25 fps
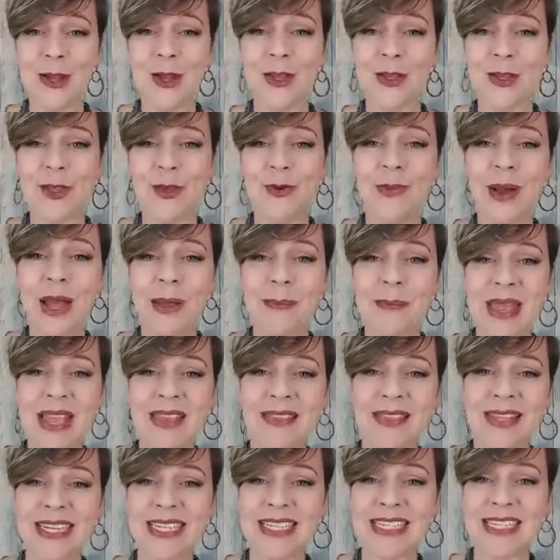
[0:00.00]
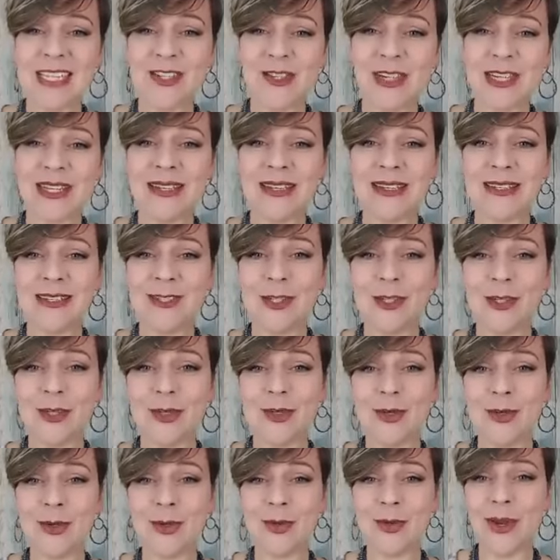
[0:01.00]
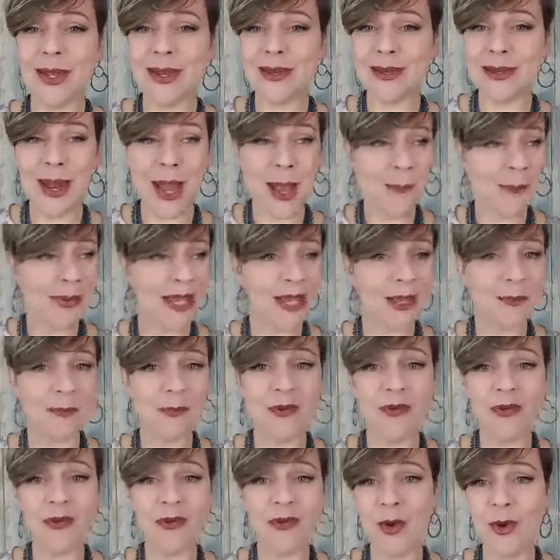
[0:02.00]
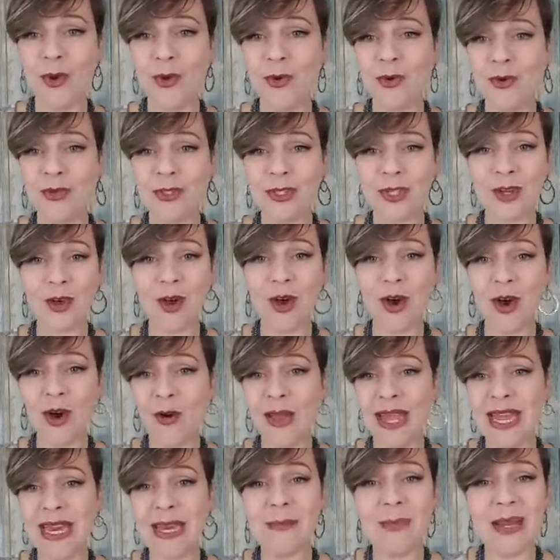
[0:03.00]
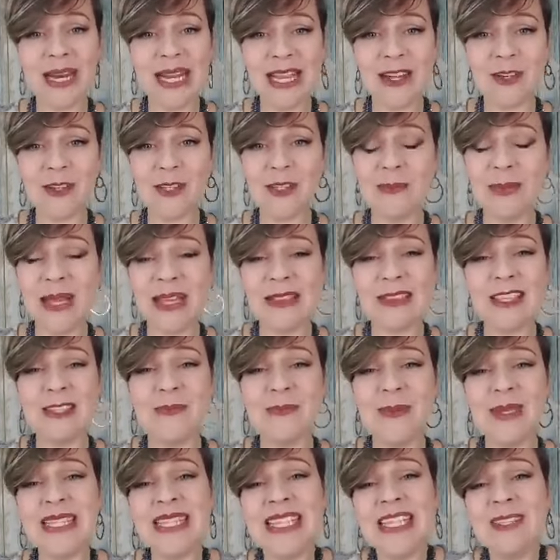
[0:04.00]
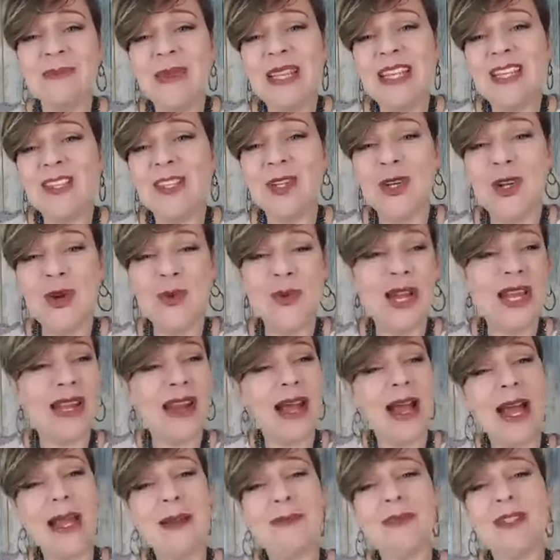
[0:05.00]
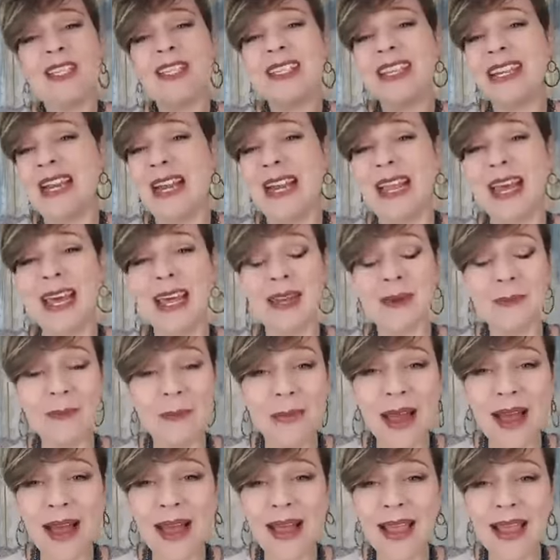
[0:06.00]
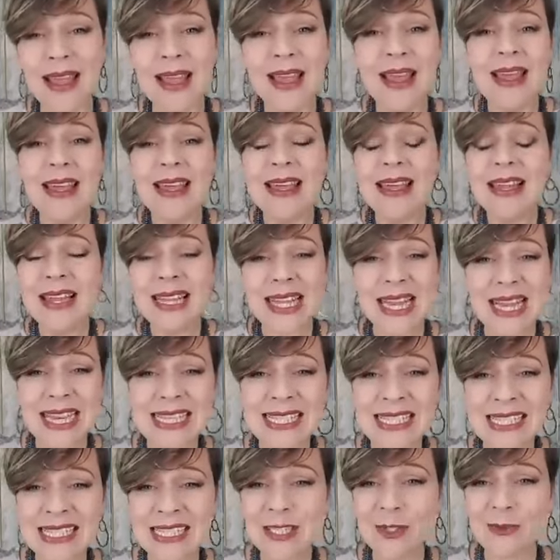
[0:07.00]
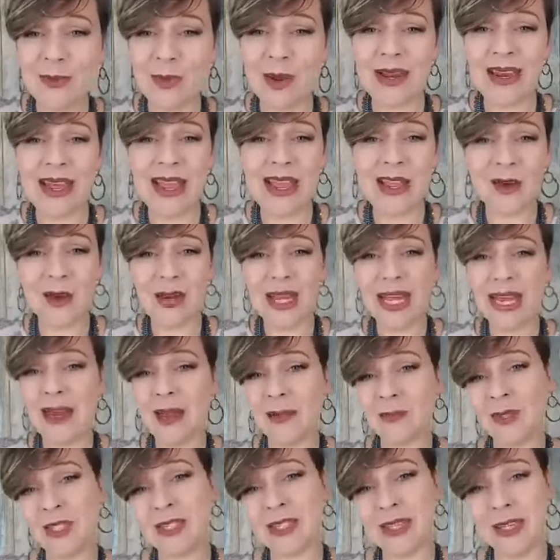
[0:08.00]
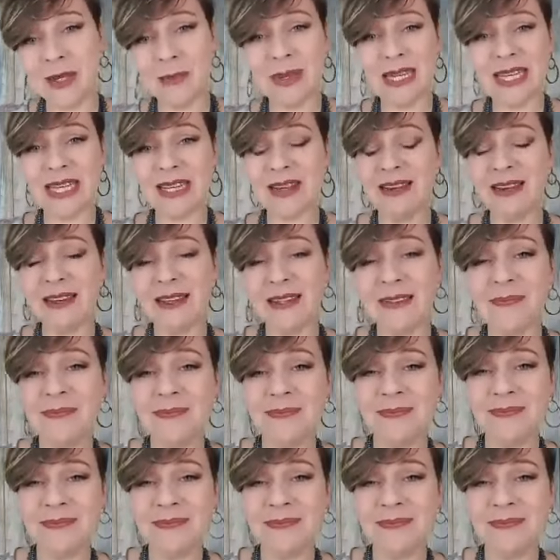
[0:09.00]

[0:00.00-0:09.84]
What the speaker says: You might make the decision to not pick up a phone, to call anybody else about this business, because you know what? I'm just going to let my license run out and I'm just going to be done.